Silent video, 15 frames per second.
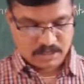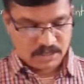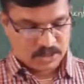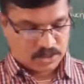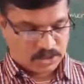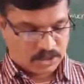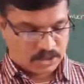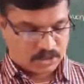is
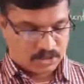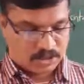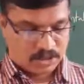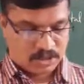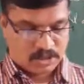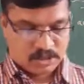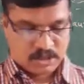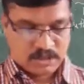going to
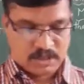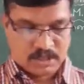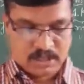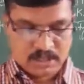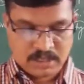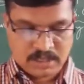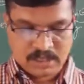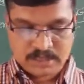
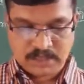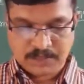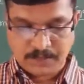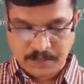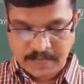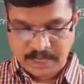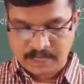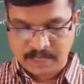
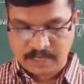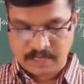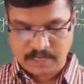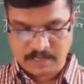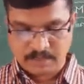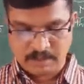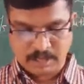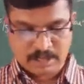speak
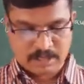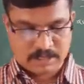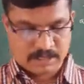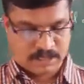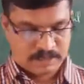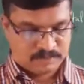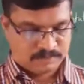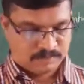about
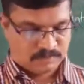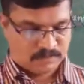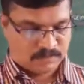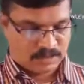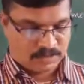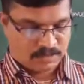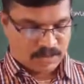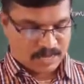
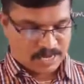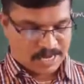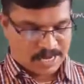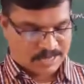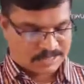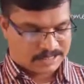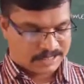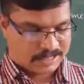the moral
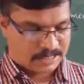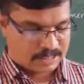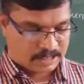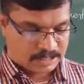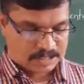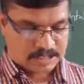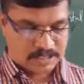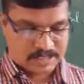action in
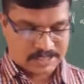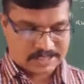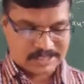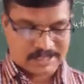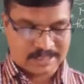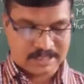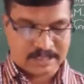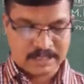this
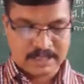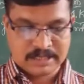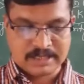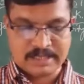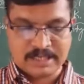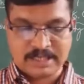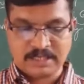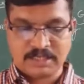lesson,
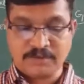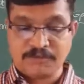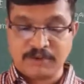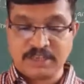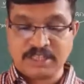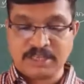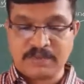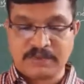that is
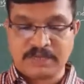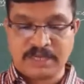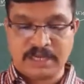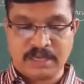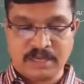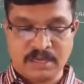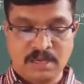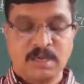difference between
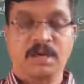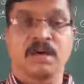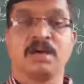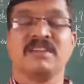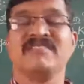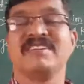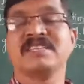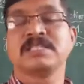a
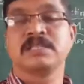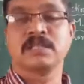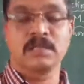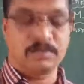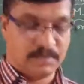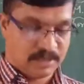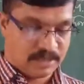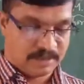
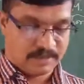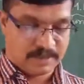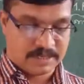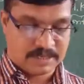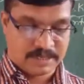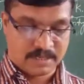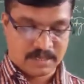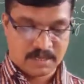conventional
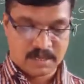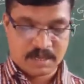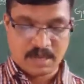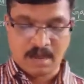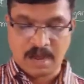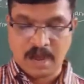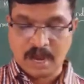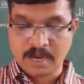behavior
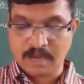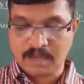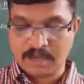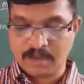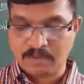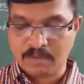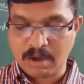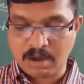and
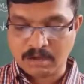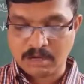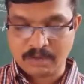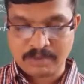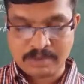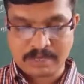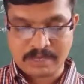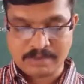a moral
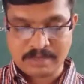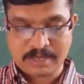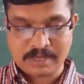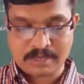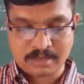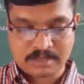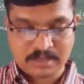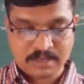
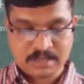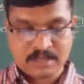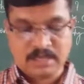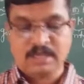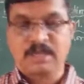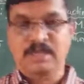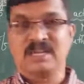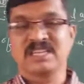behavior.
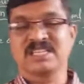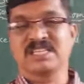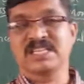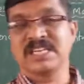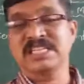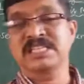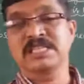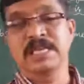He
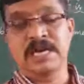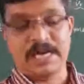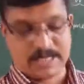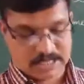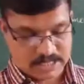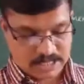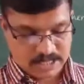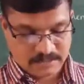says that